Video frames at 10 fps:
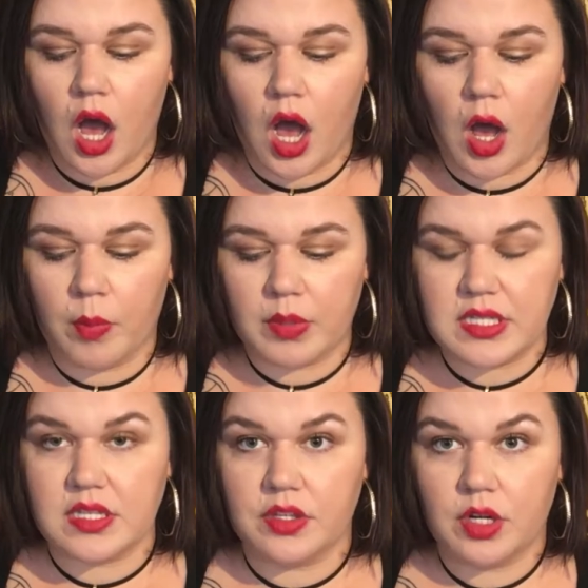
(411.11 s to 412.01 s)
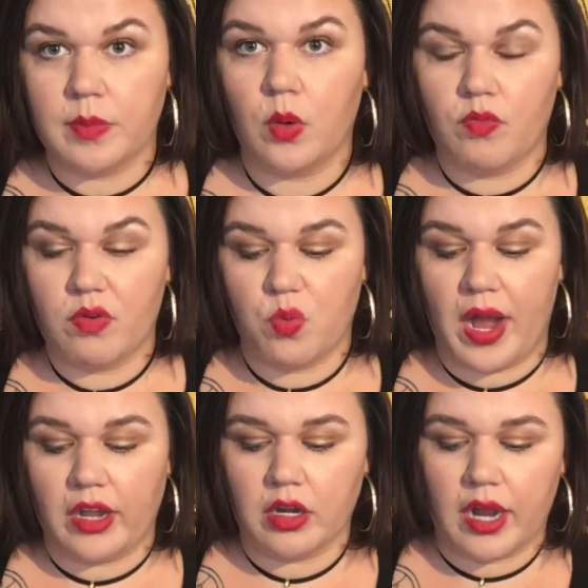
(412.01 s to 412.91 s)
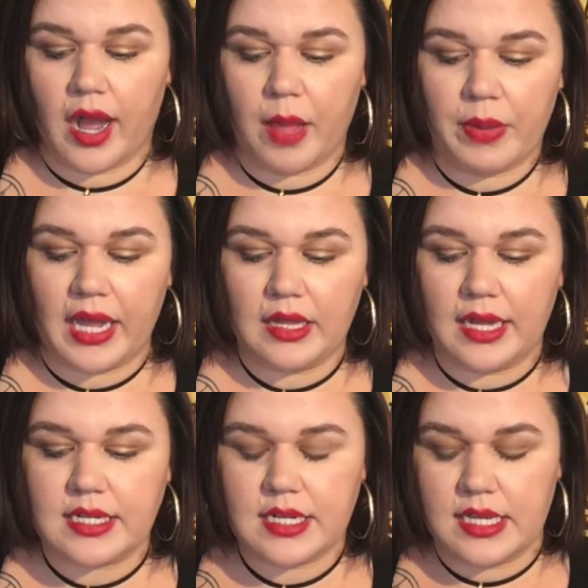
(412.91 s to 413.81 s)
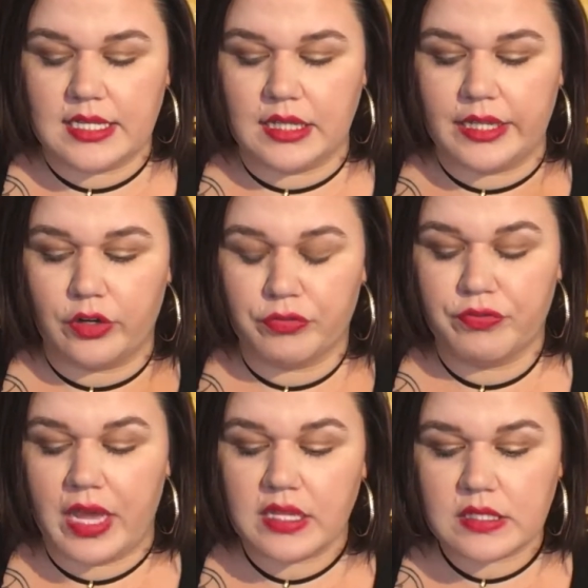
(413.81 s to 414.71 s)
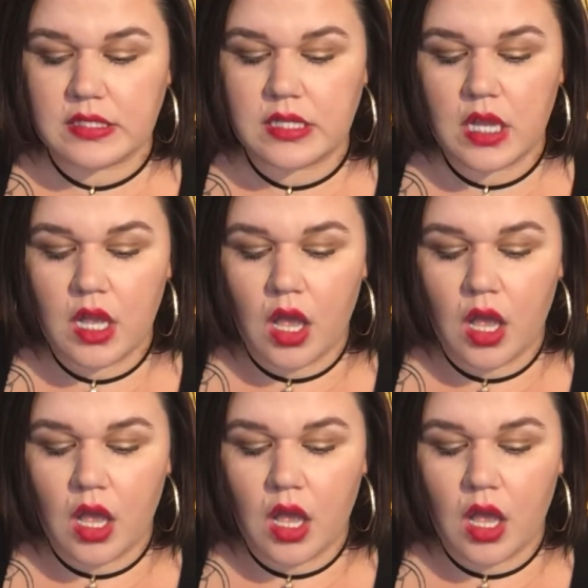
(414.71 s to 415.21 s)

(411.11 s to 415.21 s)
because he's a little bit of a wider guy, but I liked his leaner face.